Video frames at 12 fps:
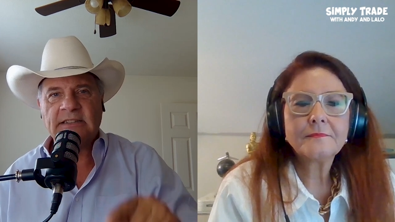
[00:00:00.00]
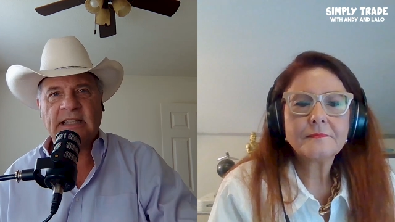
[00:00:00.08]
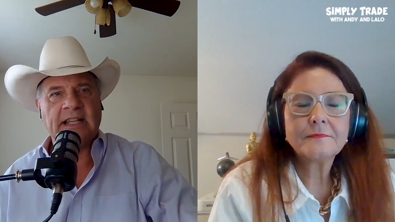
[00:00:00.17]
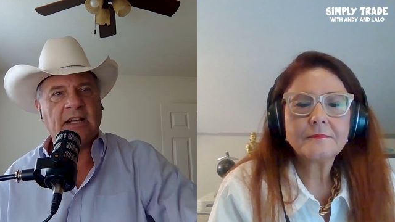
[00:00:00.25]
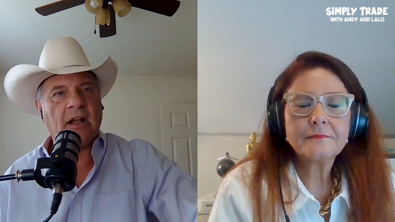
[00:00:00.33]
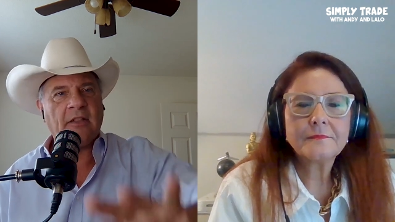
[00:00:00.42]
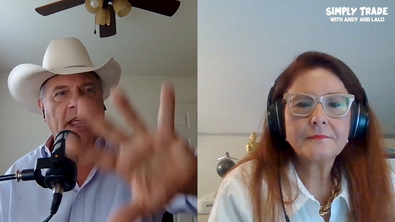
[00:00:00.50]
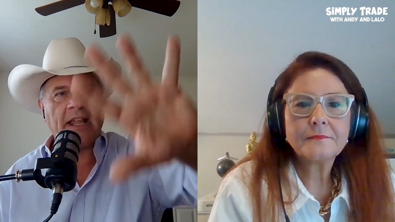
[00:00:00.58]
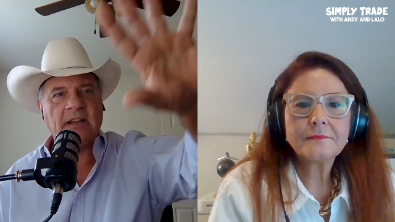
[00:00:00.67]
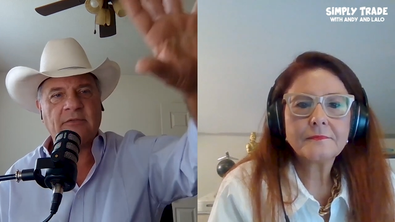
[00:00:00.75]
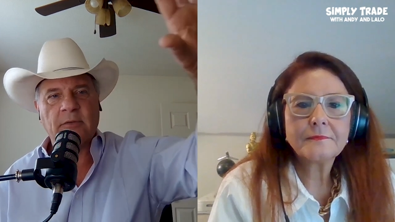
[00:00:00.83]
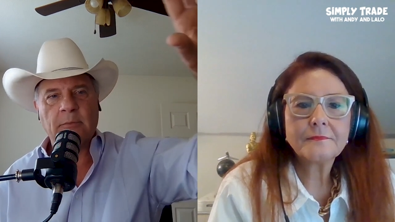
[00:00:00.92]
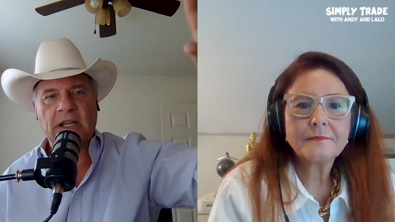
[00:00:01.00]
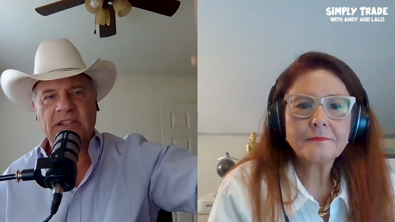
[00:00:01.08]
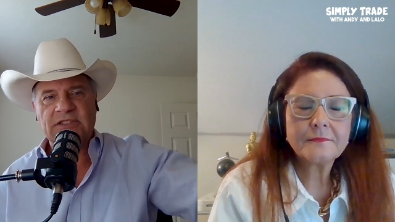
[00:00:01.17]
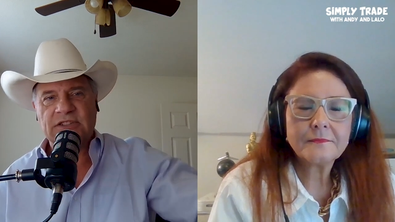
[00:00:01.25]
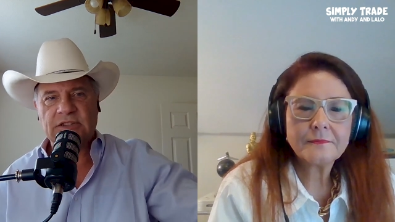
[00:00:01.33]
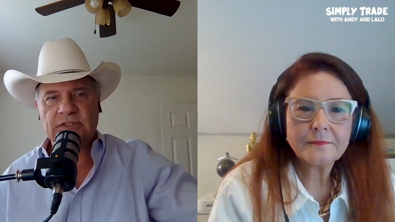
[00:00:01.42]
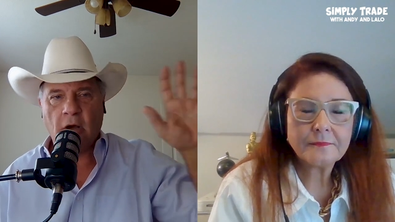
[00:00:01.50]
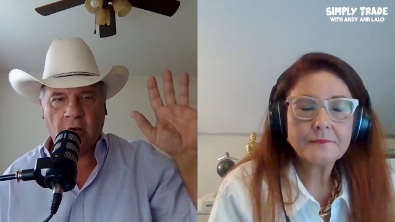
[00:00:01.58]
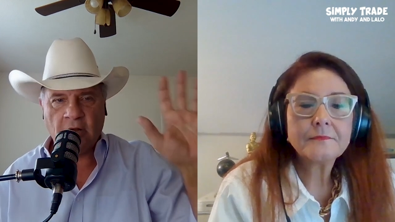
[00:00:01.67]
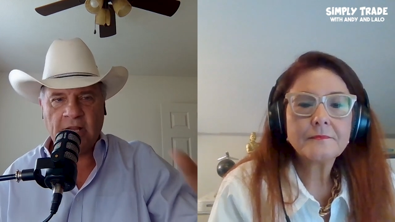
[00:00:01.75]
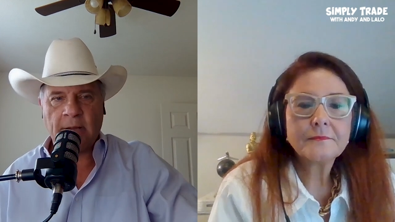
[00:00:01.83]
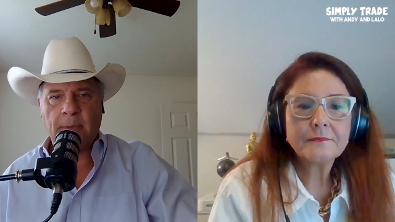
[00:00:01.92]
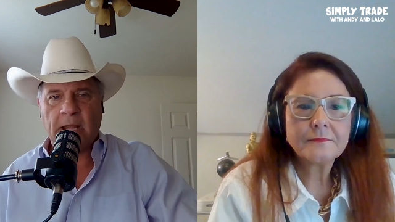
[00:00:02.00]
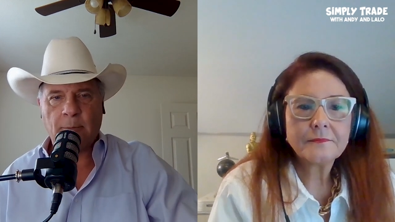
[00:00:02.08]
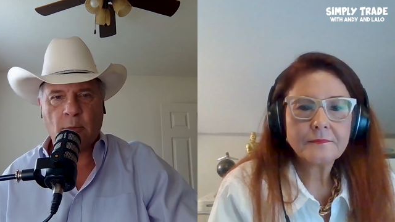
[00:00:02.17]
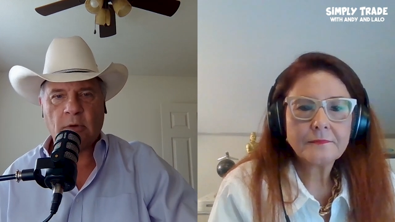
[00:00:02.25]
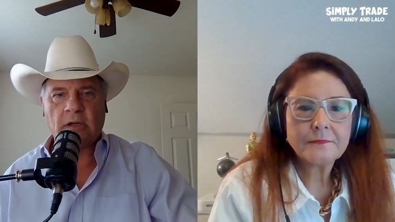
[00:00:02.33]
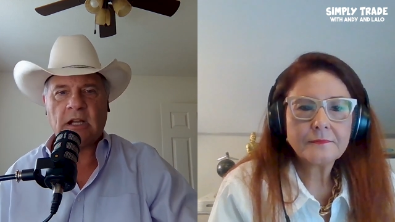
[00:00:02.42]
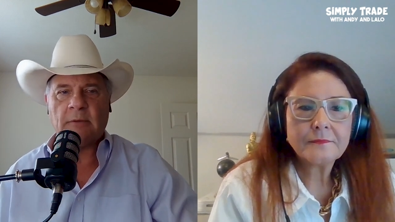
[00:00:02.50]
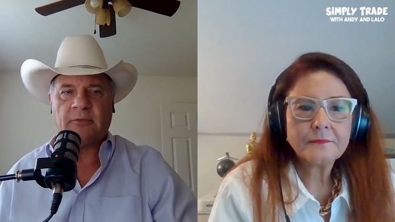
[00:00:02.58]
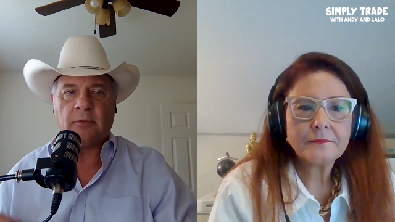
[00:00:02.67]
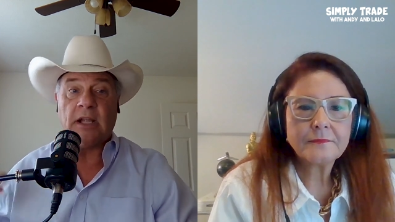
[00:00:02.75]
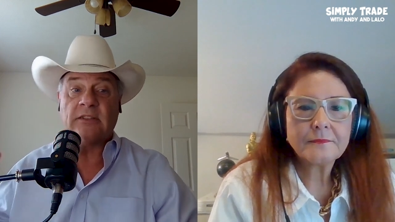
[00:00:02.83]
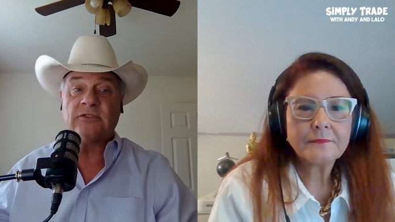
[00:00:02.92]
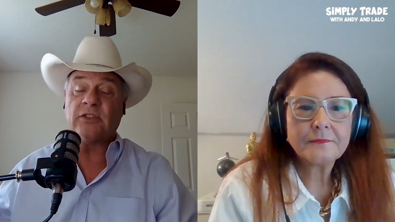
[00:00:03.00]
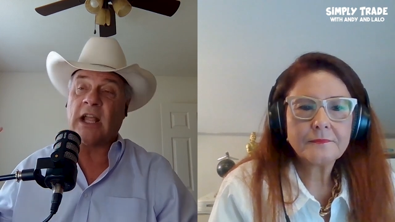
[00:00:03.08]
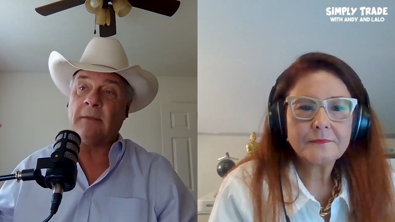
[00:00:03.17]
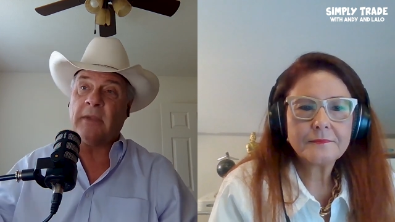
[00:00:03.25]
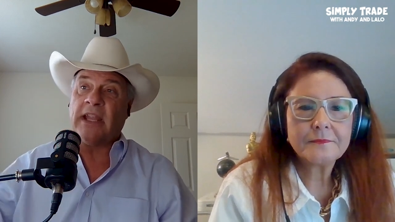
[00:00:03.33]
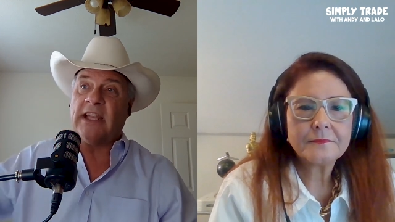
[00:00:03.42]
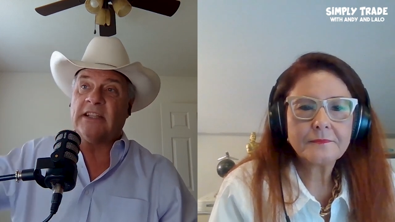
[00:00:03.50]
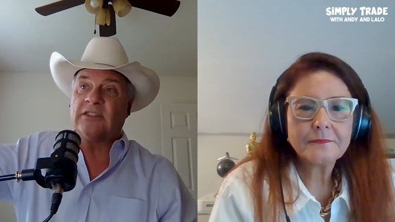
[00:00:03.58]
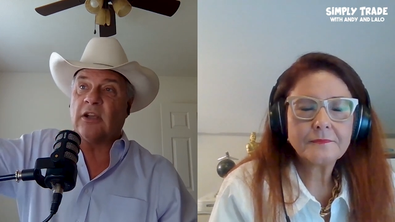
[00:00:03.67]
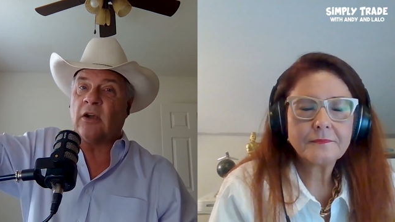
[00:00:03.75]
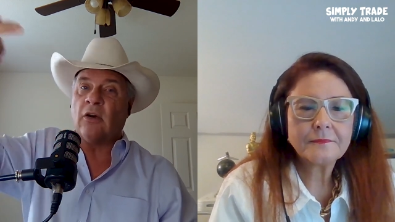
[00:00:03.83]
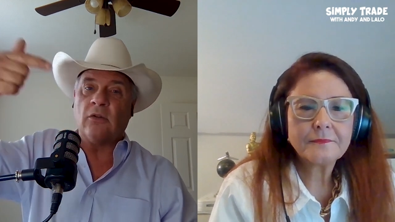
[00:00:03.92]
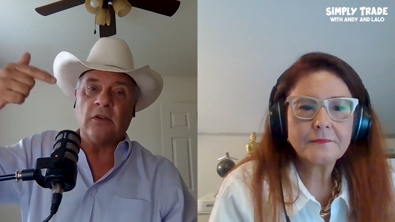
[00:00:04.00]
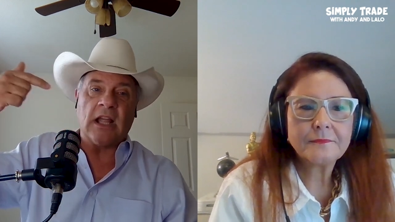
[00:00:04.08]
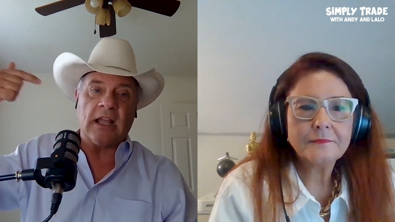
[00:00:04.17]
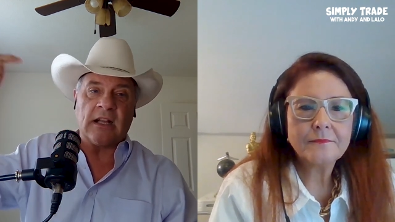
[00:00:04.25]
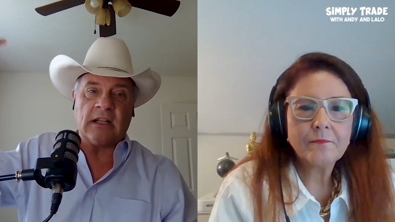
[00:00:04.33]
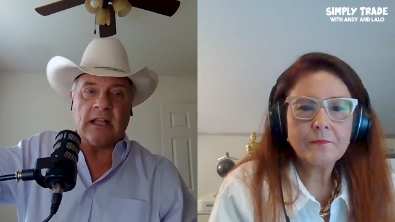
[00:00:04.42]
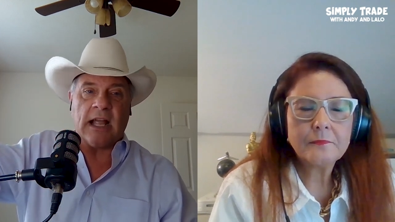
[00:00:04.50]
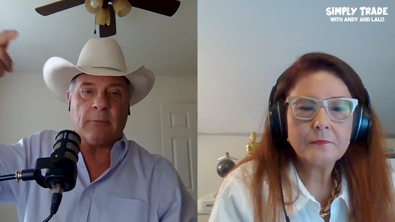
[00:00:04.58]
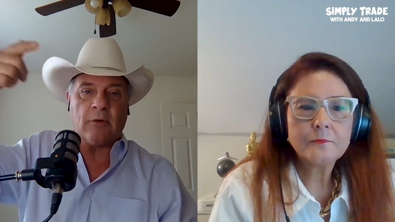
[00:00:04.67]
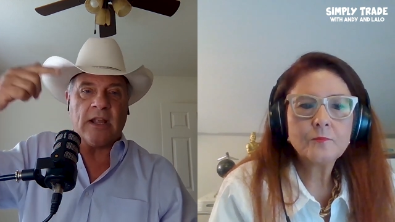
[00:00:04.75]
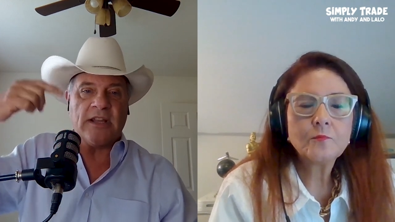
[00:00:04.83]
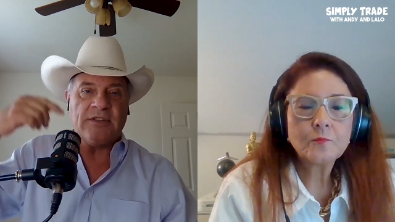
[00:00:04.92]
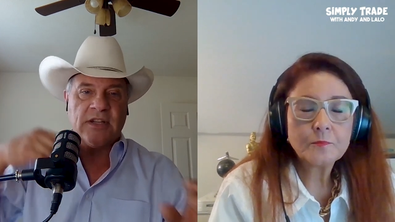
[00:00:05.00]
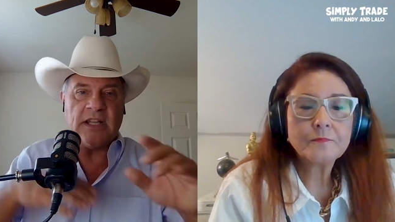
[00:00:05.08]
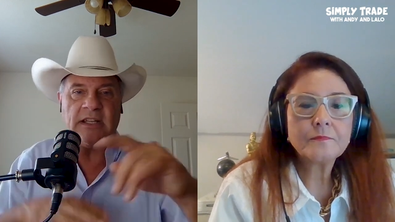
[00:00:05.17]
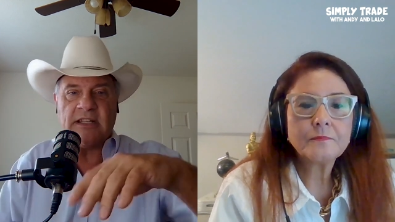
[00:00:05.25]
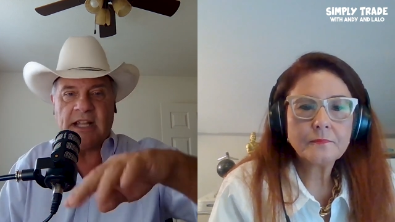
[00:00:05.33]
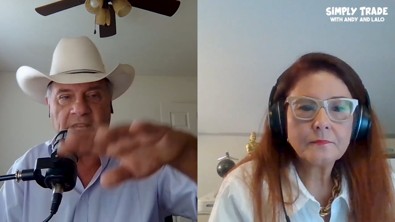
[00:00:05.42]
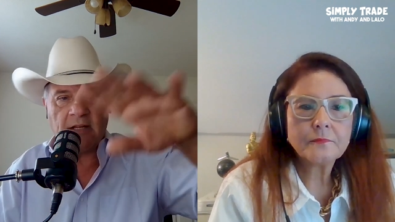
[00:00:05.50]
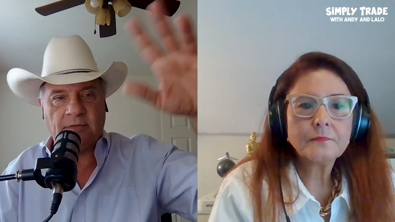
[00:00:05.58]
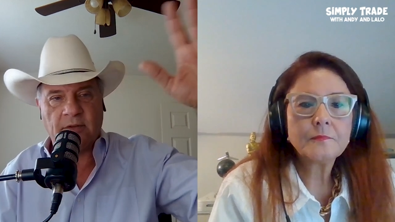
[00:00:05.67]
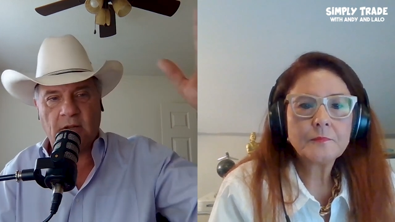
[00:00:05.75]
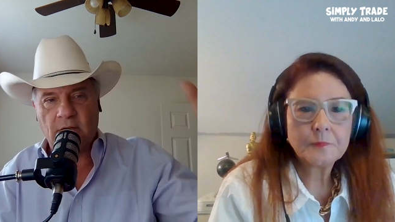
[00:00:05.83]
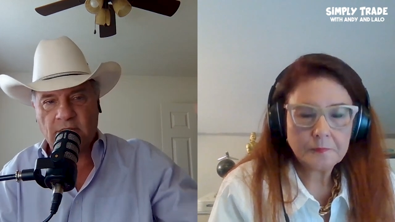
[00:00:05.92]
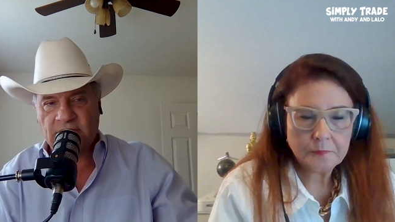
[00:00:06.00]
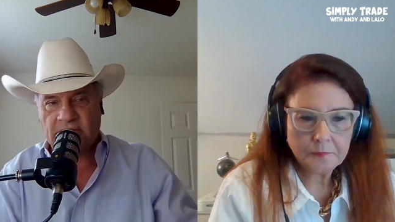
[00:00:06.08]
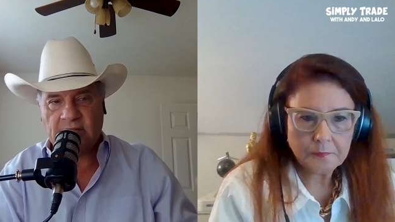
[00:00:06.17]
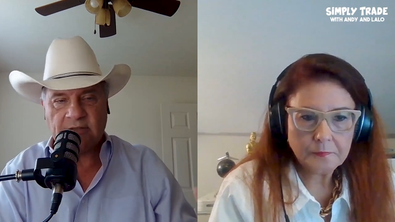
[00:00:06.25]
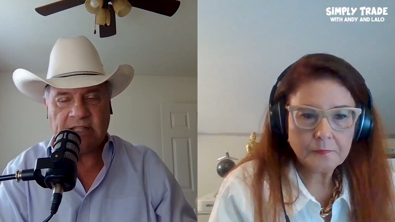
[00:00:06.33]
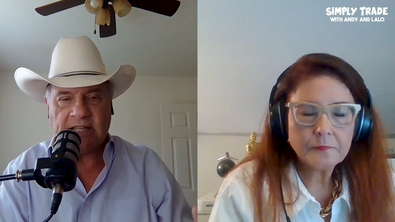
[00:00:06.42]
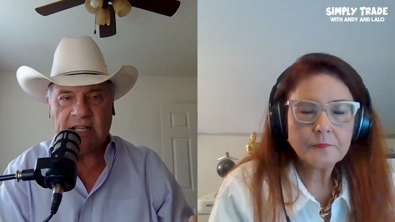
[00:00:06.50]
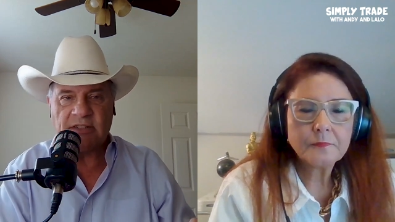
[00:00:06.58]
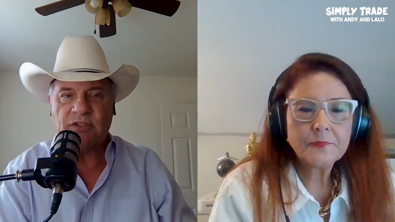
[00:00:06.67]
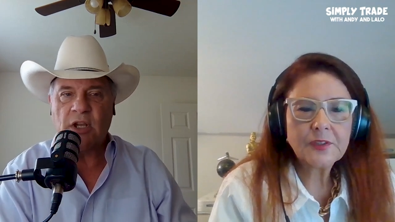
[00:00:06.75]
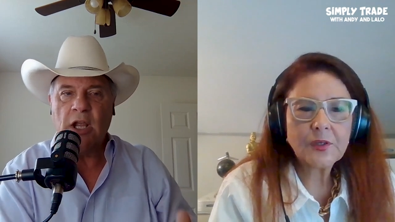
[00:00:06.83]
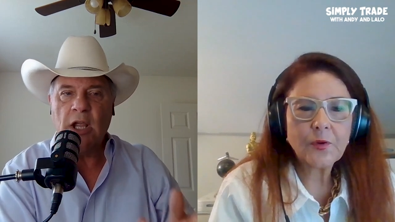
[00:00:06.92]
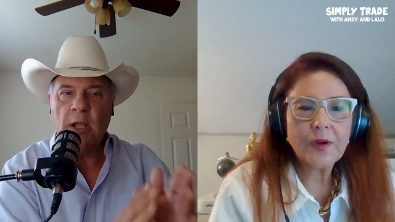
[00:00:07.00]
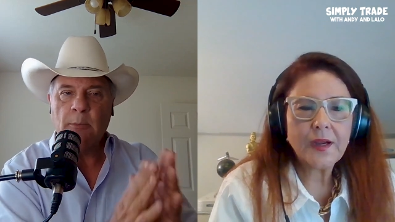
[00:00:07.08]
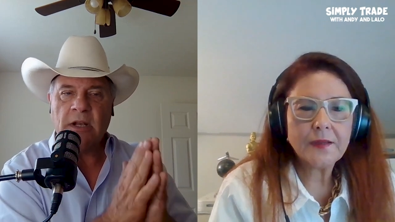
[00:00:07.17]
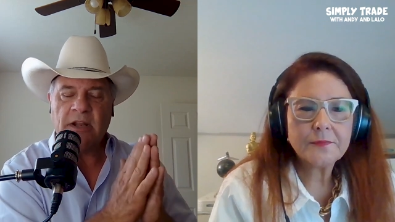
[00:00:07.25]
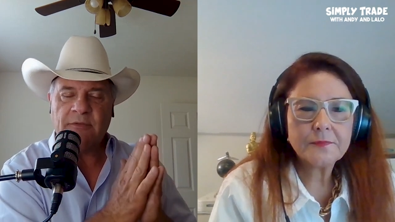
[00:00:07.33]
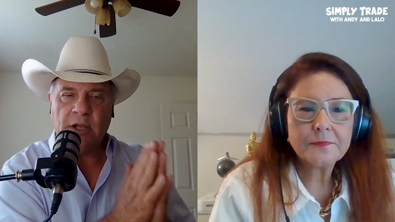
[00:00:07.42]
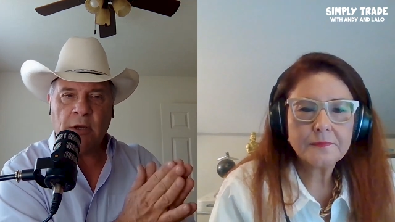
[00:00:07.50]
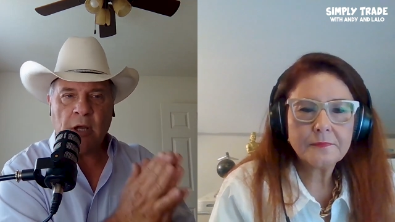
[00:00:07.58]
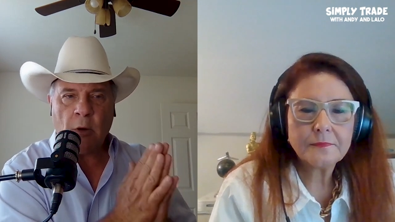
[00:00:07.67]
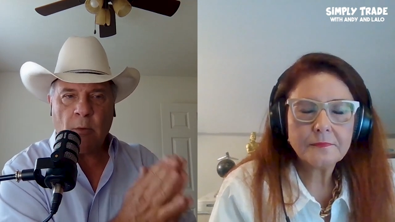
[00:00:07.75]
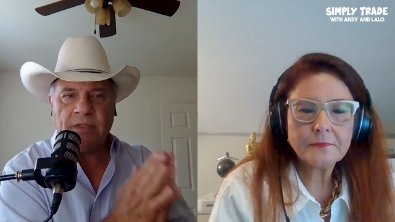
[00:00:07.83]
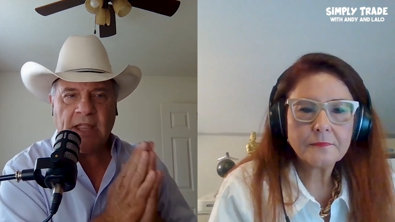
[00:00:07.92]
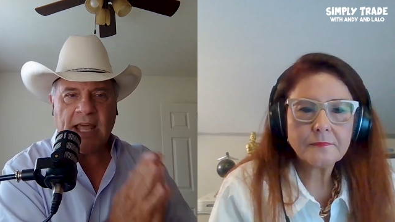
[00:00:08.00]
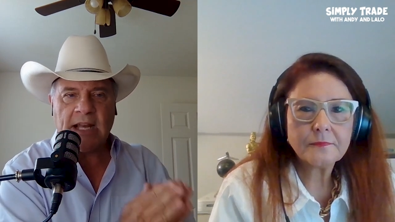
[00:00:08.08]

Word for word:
Speaker 1: to get all that information on that paperwork up front. So that means a whole lot of collaboration, data flows, and everything else. But if right. you go with that